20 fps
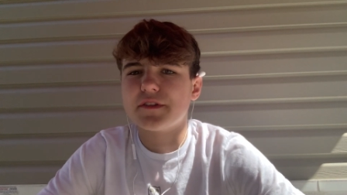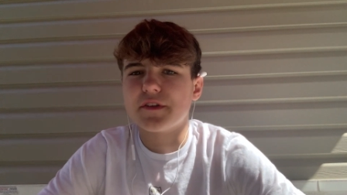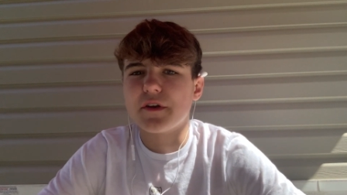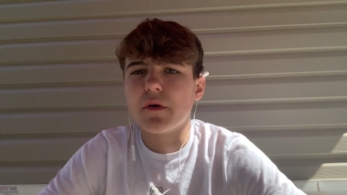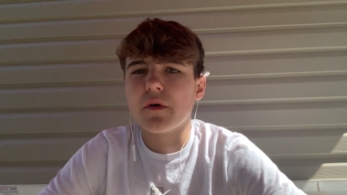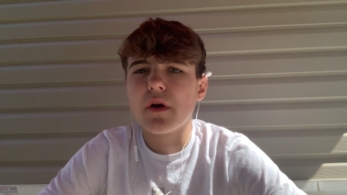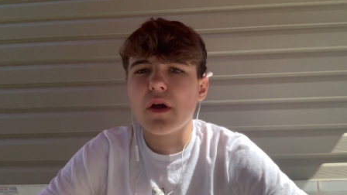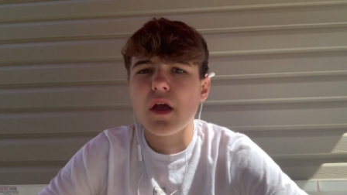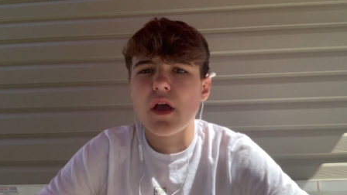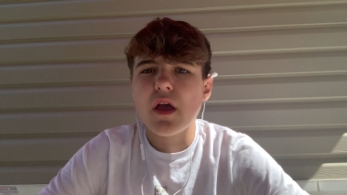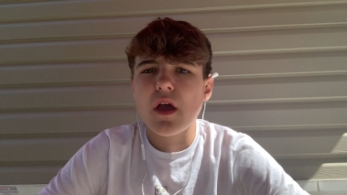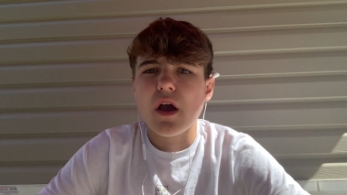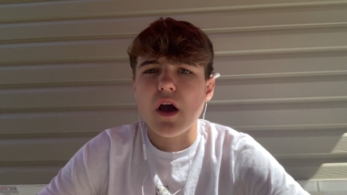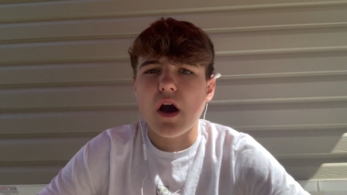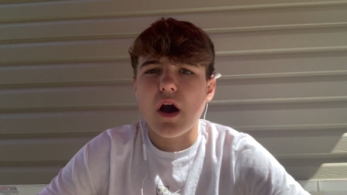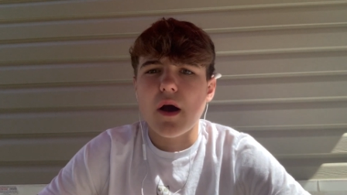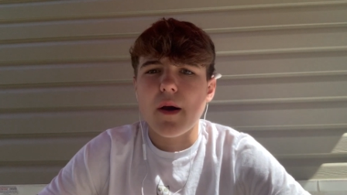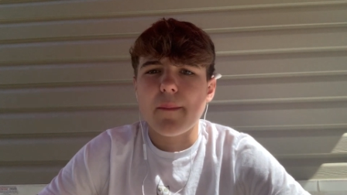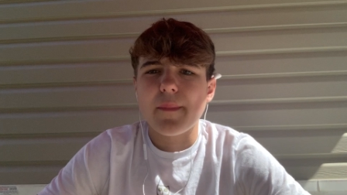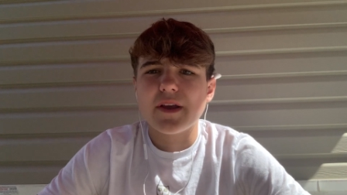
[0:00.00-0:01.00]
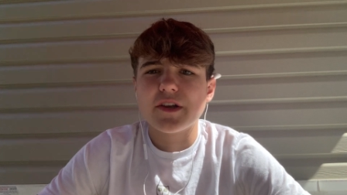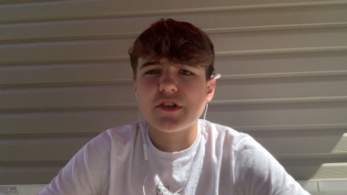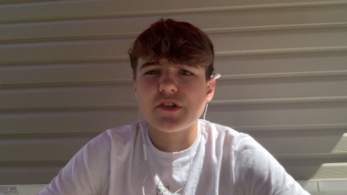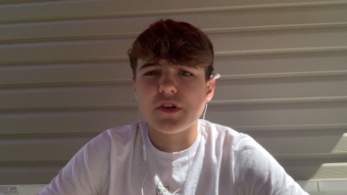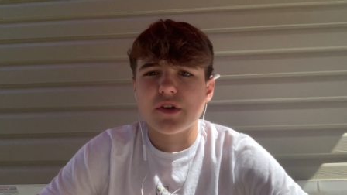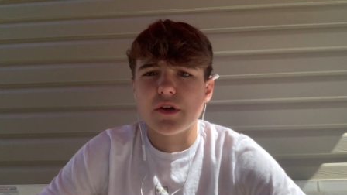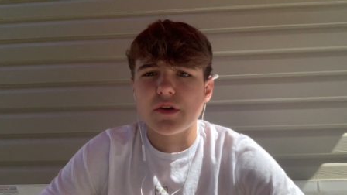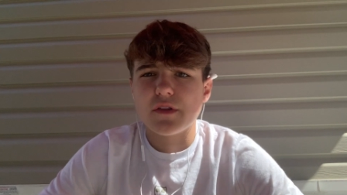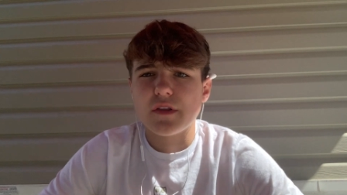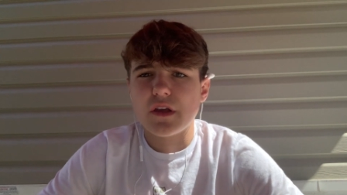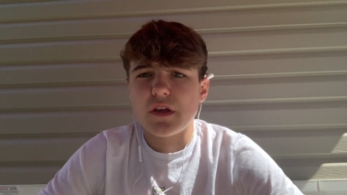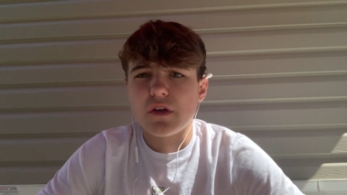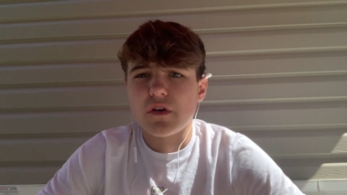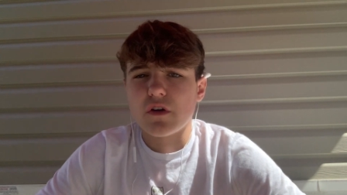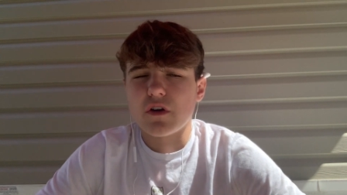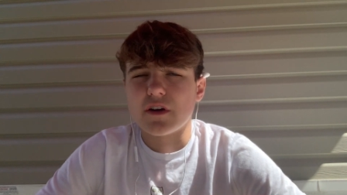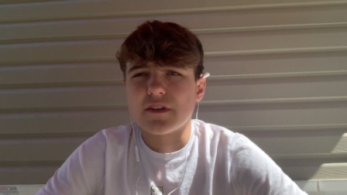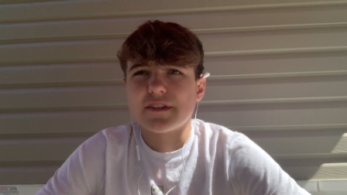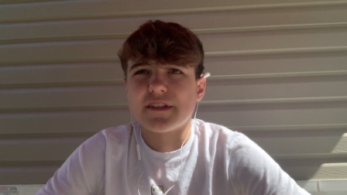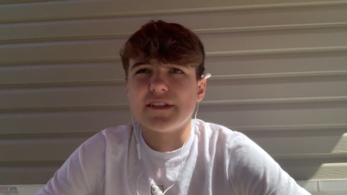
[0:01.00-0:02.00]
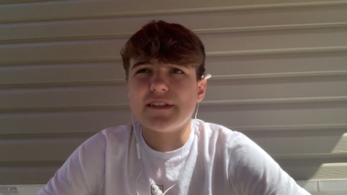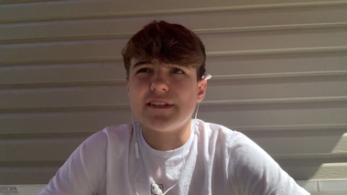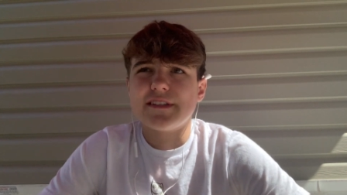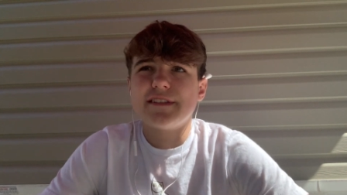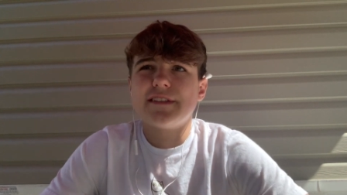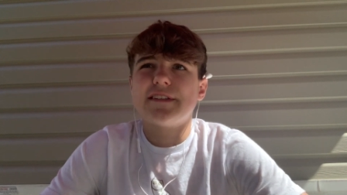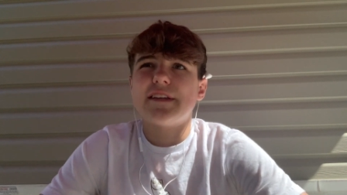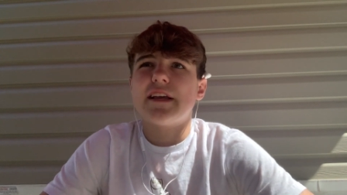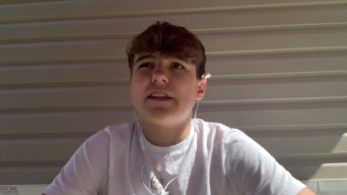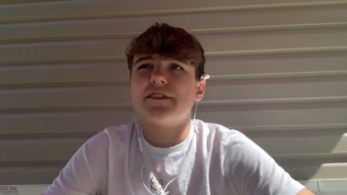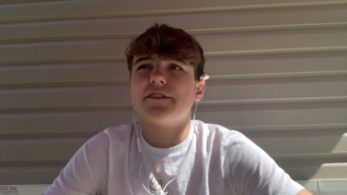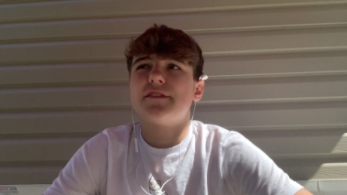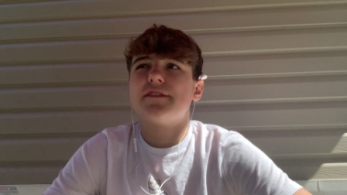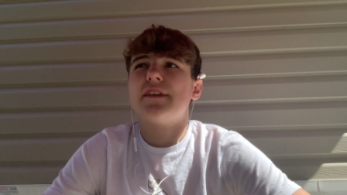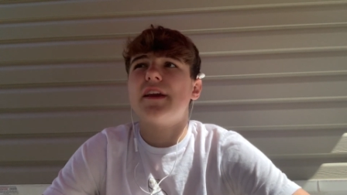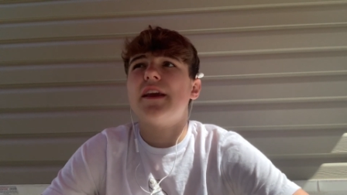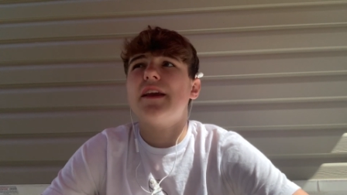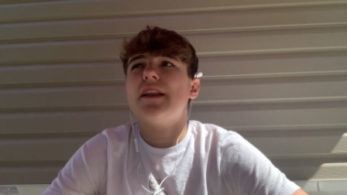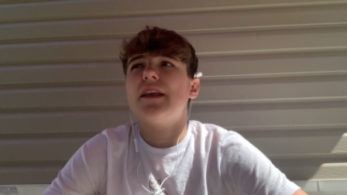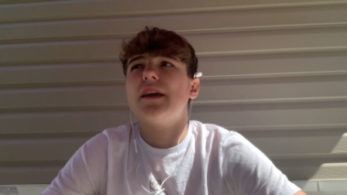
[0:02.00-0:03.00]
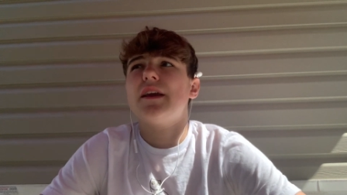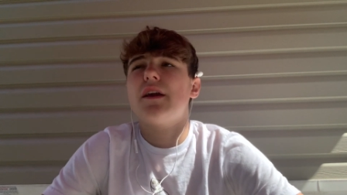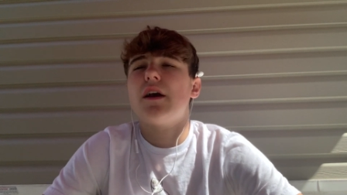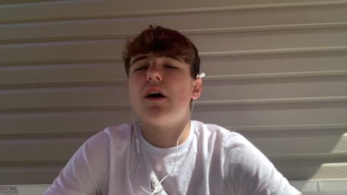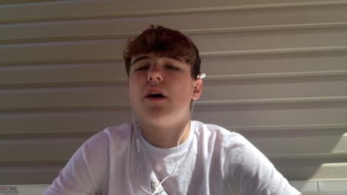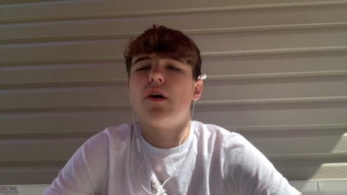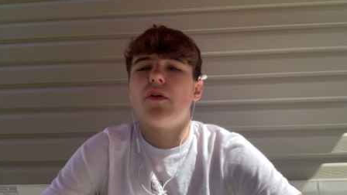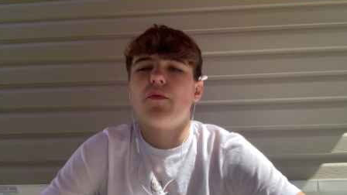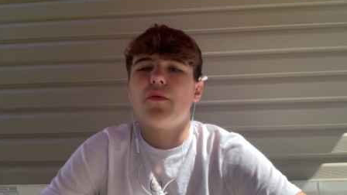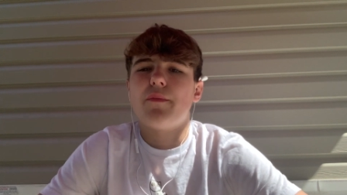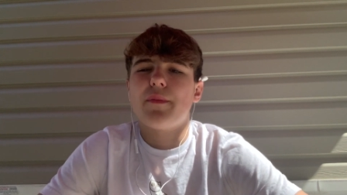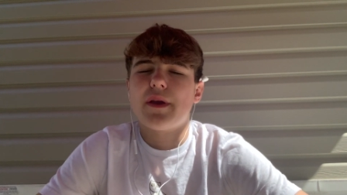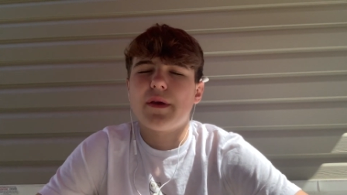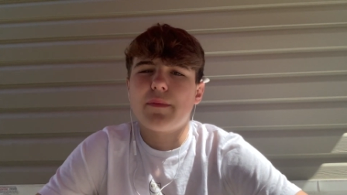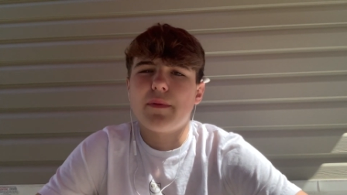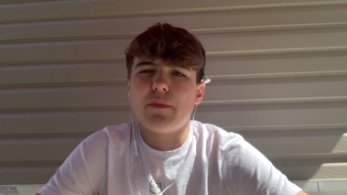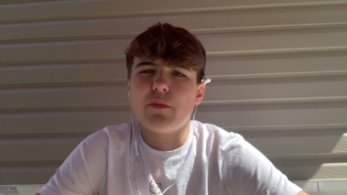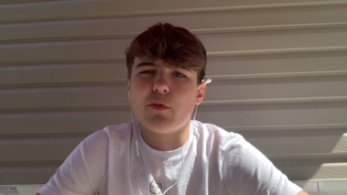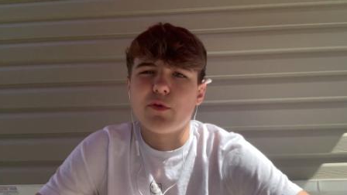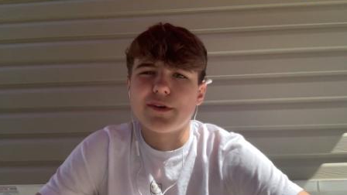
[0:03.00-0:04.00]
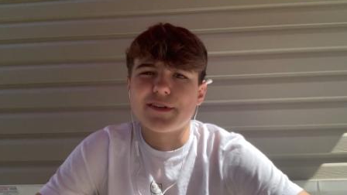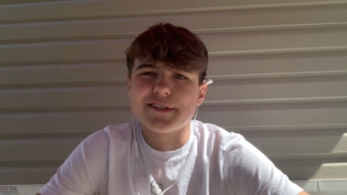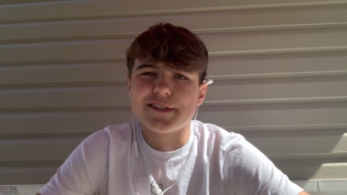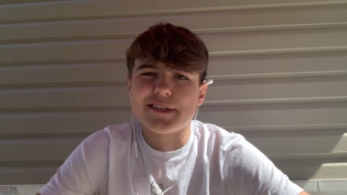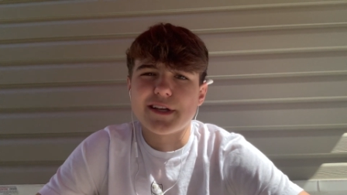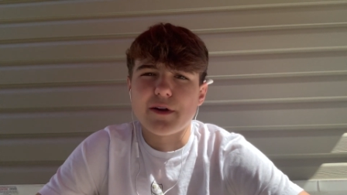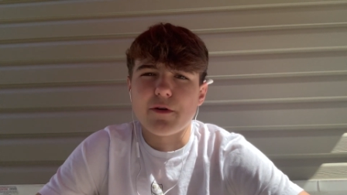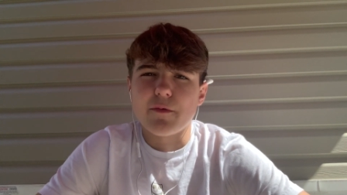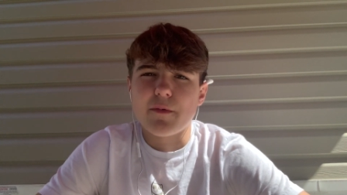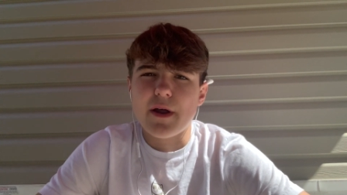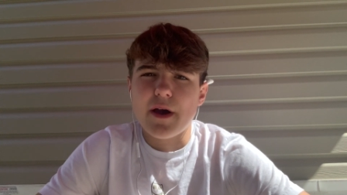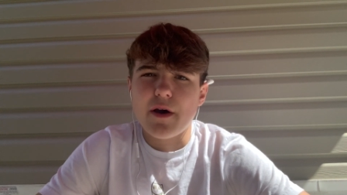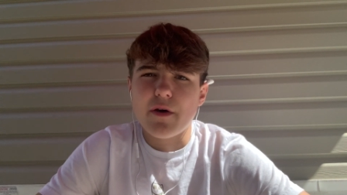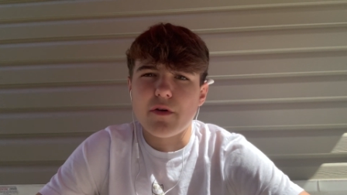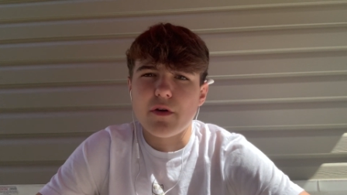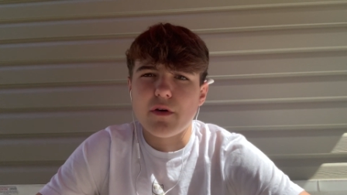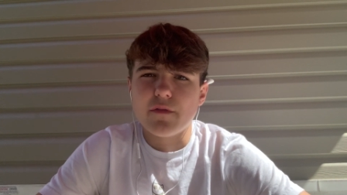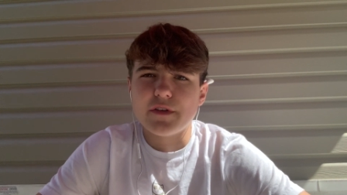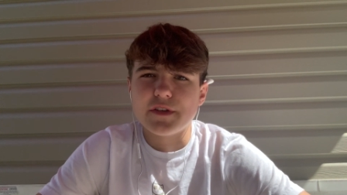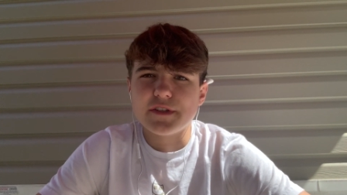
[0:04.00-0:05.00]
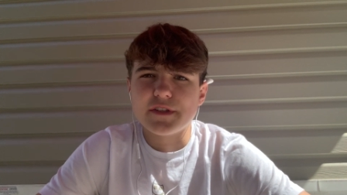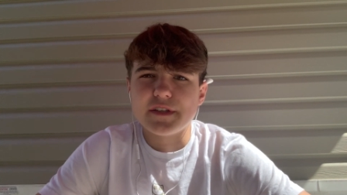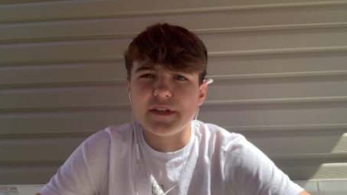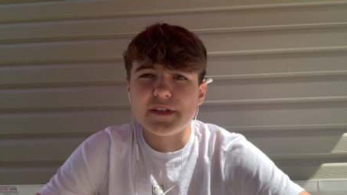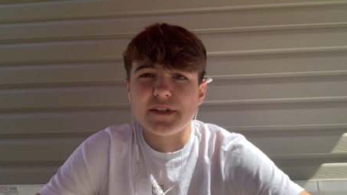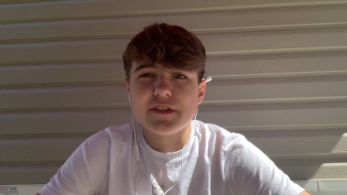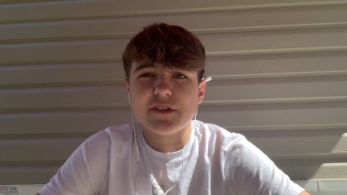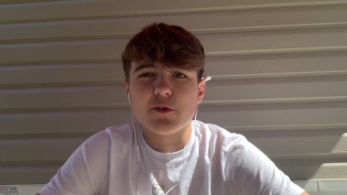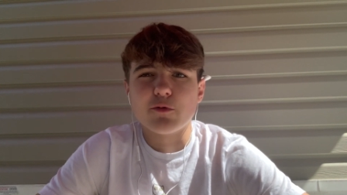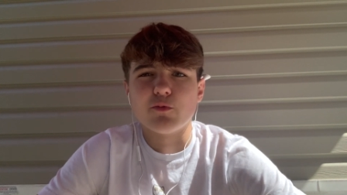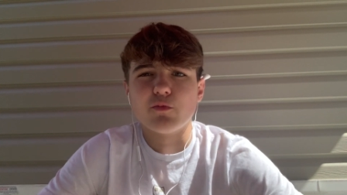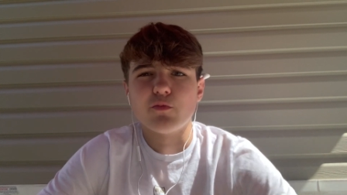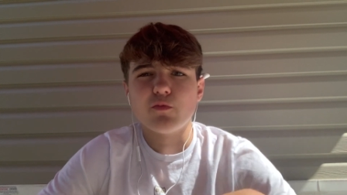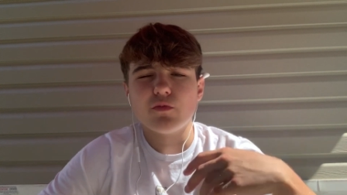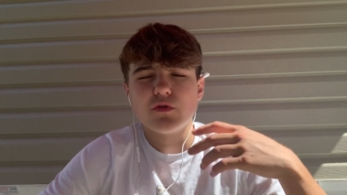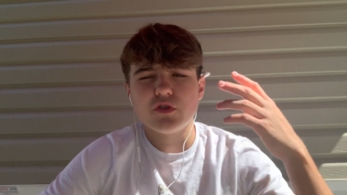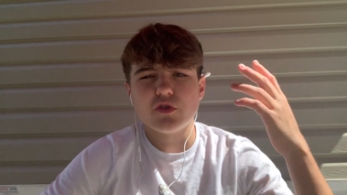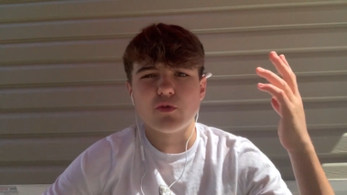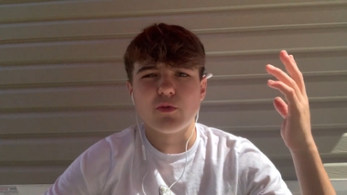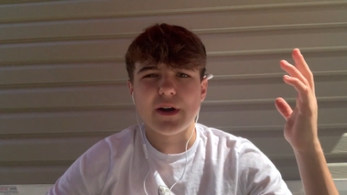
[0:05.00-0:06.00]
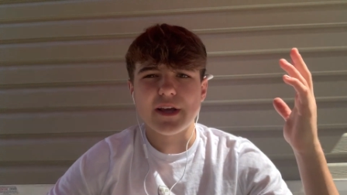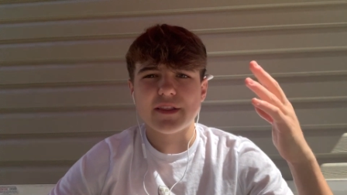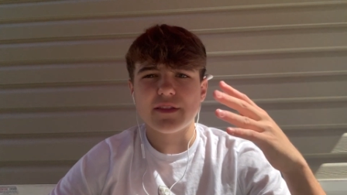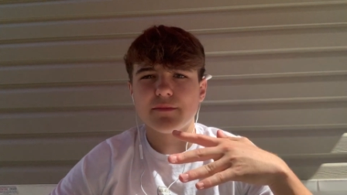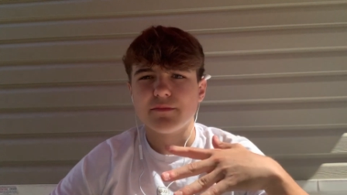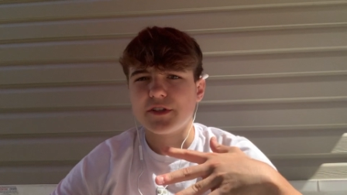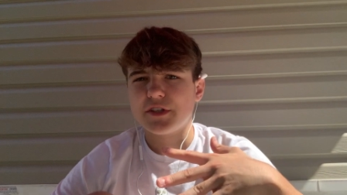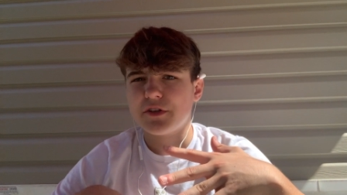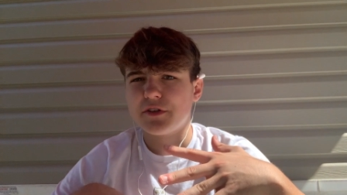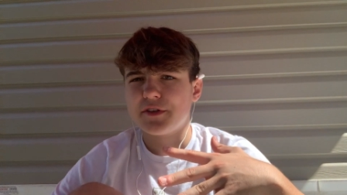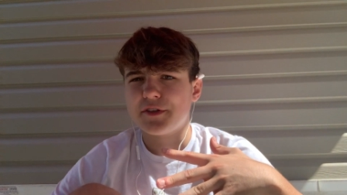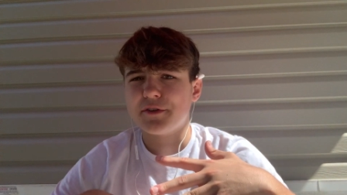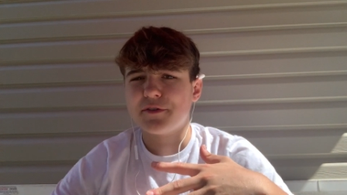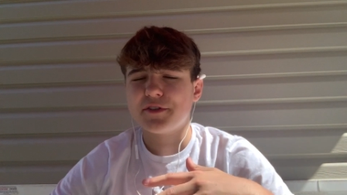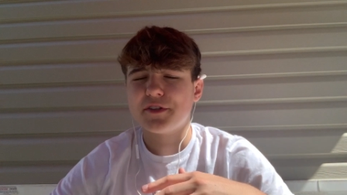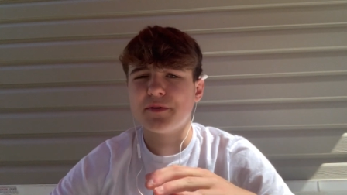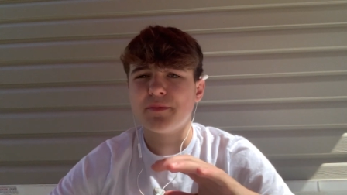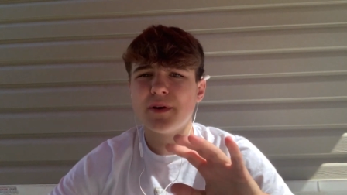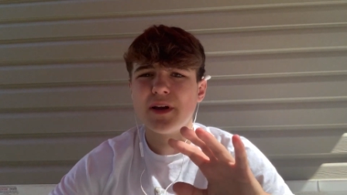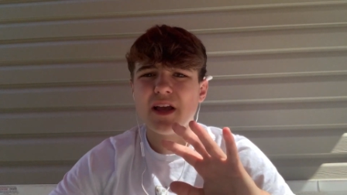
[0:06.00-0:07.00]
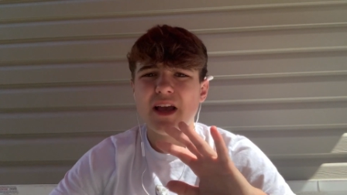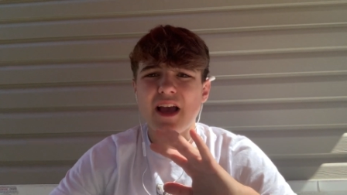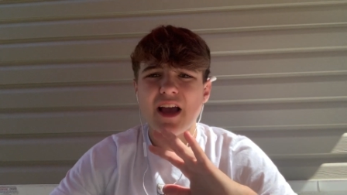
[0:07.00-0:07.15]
So make sure that your content is entertaining, will make people want to stick around, obviously, to direct them to your YouTube.